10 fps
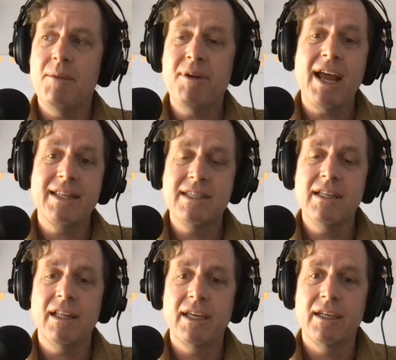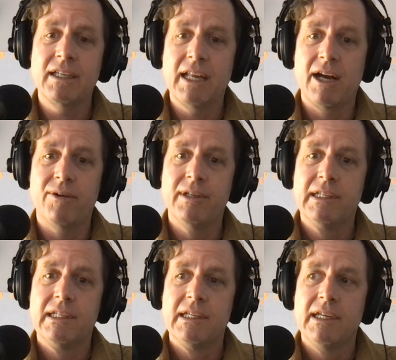ideally,
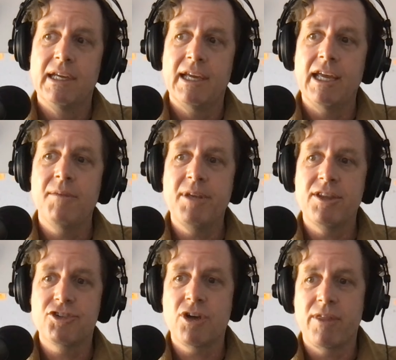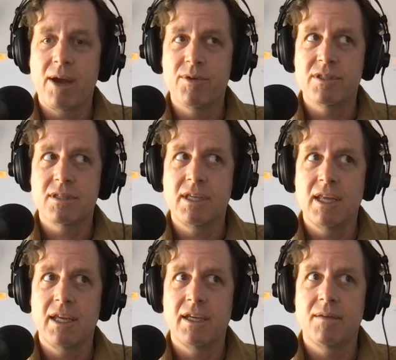it'd be the show that was
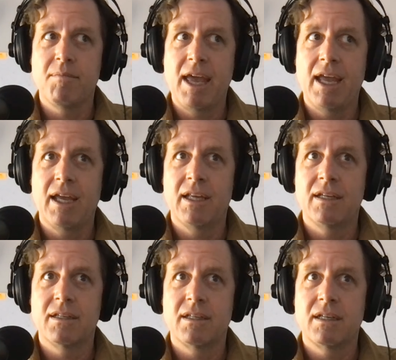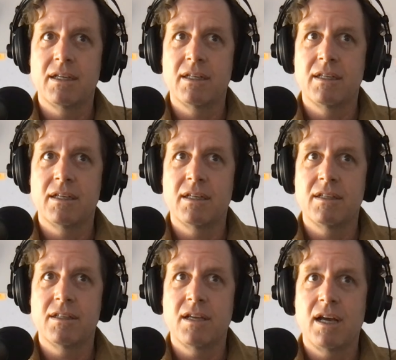getting made
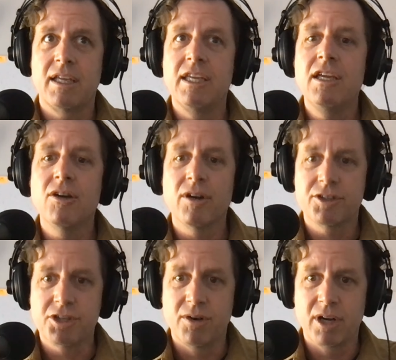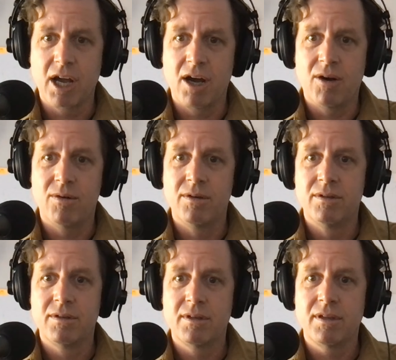a year or two ago
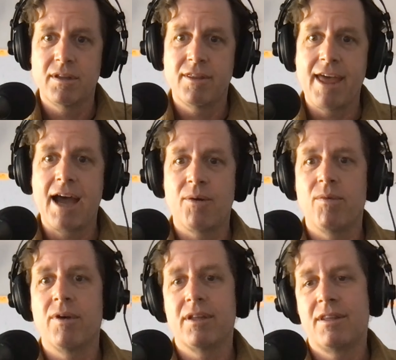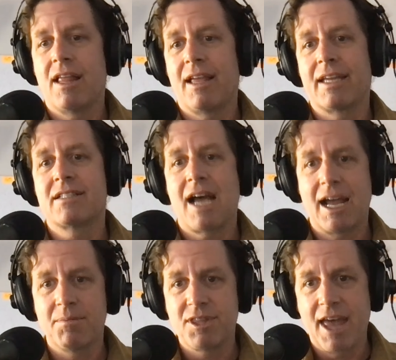that like
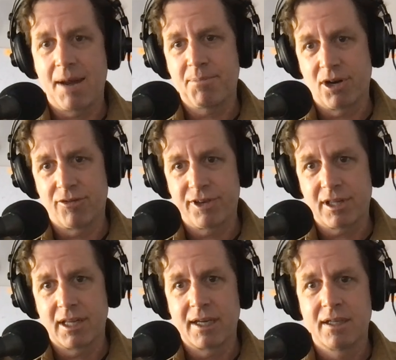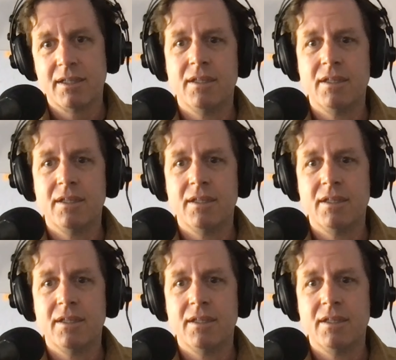timed that perfectly.